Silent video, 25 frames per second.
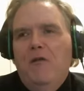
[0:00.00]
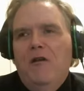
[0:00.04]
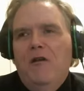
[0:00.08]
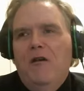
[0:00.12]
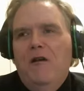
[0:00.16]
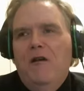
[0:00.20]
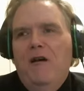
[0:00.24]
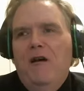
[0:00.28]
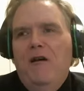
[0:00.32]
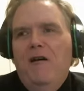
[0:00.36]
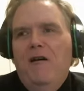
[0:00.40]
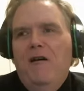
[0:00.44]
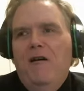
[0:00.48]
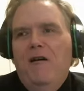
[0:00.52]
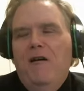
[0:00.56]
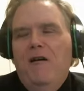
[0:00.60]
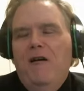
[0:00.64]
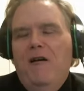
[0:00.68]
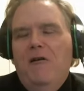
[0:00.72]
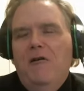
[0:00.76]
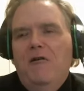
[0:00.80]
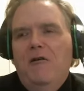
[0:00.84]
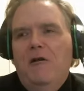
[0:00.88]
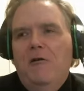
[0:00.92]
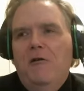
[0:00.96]
a
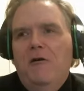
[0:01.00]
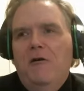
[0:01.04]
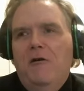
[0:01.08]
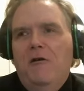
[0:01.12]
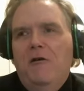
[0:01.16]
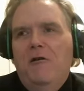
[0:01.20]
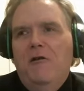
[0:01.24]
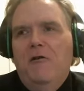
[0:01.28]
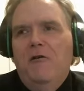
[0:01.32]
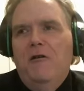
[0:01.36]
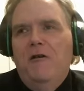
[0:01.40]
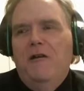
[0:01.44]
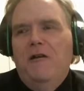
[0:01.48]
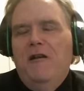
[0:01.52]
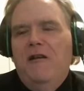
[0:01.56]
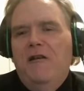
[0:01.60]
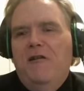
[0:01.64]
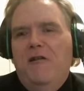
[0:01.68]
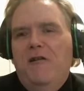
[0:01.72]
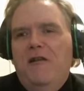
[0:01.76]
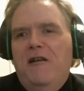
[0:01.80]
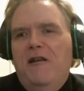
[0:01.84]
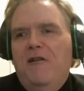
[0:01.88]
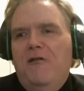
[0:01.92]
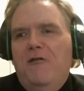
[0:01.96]
logo and you're looking
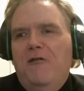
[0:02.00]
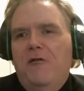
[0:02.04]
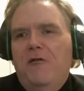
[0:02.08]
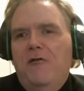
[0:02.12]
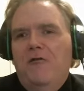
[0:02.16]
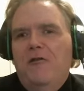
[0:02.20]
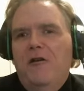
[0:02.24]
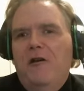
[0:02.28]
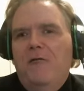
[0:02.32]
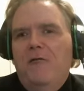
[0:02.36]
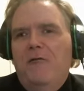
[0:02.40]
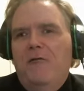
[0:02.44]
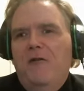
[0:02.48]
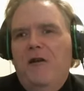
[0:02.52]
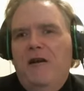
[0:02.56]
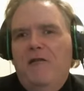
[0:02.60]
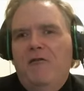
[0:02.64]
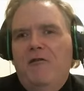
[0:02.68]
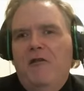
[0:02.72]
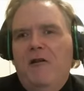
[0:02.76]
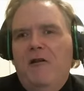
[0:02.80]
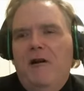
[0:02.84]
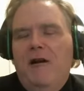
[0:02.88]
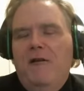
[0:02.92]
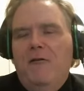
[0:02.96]
to get your stuff out
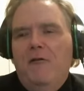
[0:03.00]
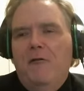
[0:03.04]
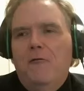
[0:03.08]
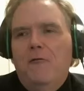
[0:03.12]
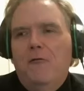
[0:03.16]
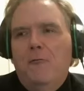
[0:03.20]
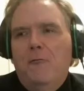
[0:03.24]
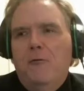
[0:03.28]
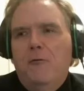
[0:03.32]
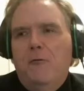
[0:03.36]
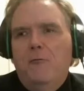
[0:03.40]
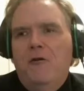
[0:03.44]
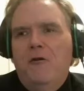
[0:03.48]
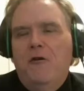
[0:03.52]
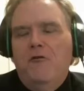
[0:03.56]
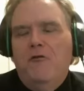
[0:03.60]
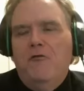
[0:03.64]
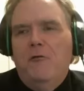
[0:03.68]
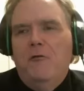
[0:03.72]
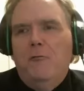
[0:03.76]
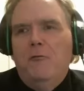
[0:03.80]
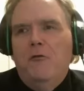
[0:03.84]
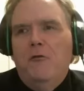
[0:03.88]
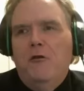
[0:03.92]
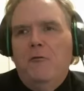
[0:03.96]
there, either for
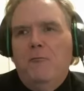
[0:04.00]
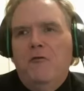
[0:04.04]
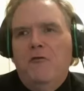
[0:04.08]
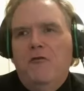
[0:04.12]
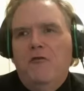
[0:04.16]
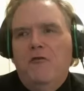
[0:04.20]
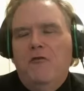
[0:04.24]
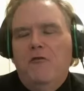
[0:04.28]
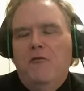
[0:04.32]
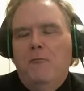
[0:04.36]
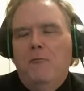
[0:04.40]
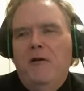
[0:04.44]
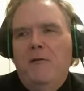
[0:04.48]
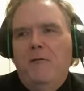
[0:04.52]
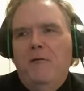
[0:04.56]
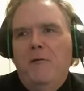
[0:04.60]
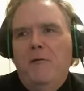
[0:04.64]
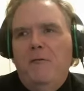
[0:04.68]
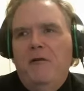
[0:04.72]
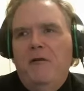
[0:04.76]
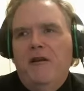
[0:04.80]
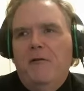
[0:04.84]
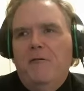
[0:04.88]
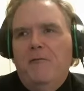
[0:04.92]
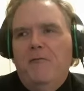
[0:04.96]
promotional purposes or maybe to
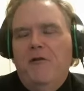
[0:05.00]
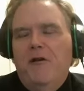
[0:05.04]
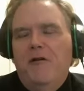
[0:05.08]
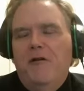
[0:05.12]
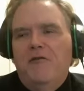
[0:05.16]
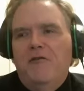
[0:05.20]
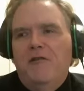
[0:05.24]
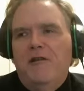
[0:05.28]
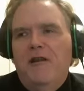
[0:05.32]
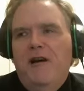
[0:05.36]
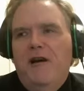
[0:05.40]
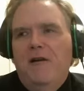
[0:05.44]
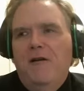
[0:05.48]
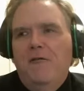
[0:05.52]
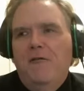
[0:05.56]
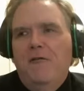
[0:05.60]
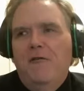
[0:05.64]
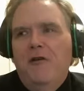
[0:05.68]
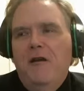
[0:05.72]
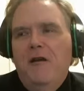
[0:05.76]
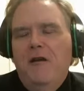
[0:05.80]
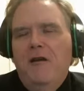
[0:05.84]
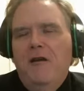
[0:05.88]
make a few extra dollars,